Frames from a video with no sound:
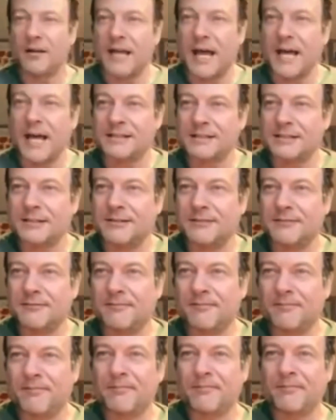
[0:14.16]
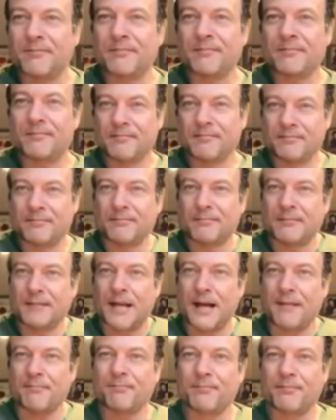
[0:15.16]
Yes.
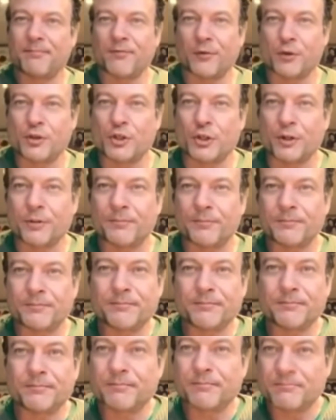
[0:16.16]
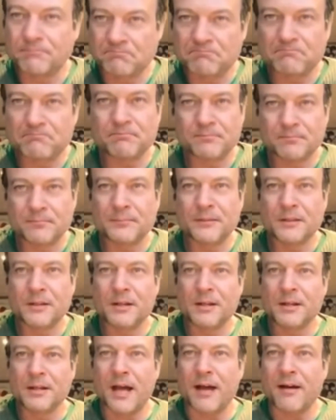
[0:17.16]
Yeah, for sure.
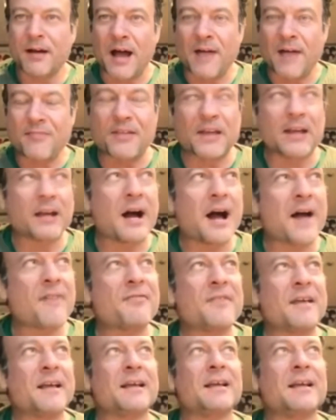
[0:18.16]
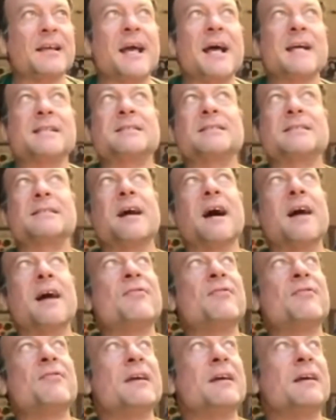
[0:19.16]
Yeah, I think yes. I
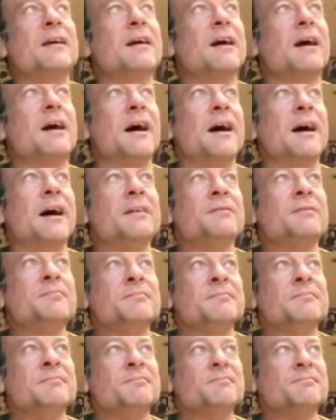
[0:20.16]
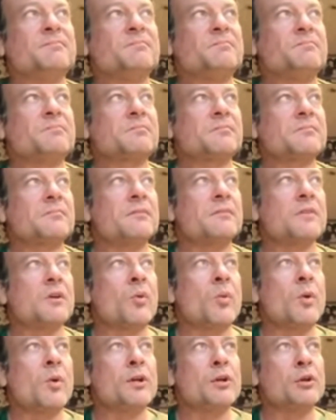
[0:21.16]
think
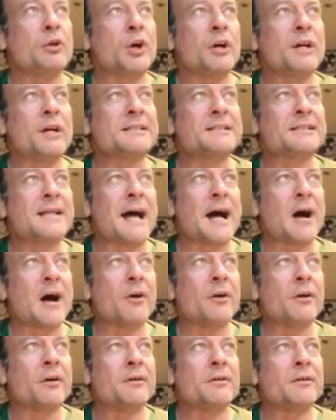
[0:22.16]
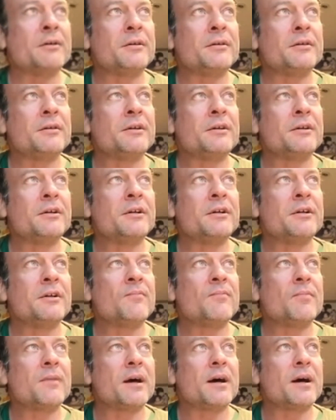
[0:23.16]
when you look at Zaur,
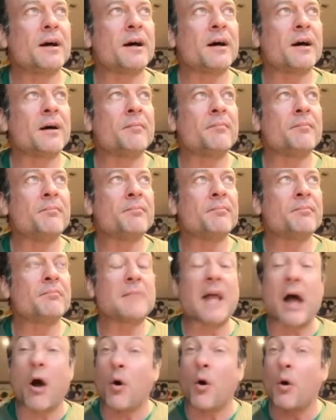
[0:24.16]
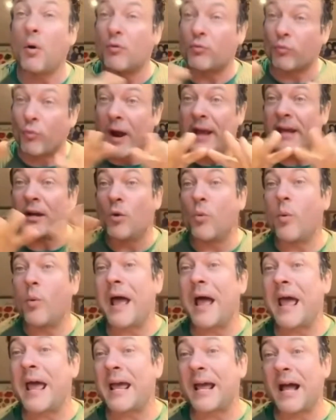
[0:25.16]
now right
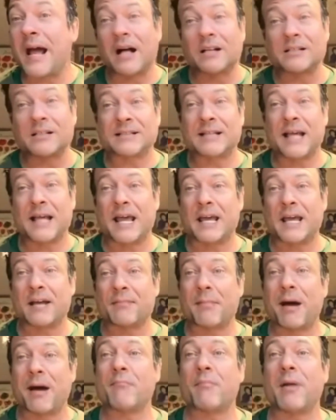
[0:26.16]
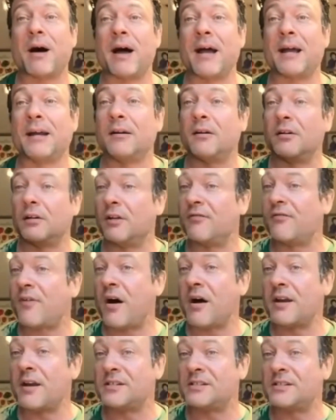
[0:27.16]
away, I'll say in my mind,
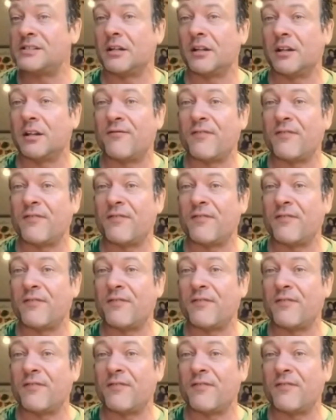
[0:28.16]
Levan is still the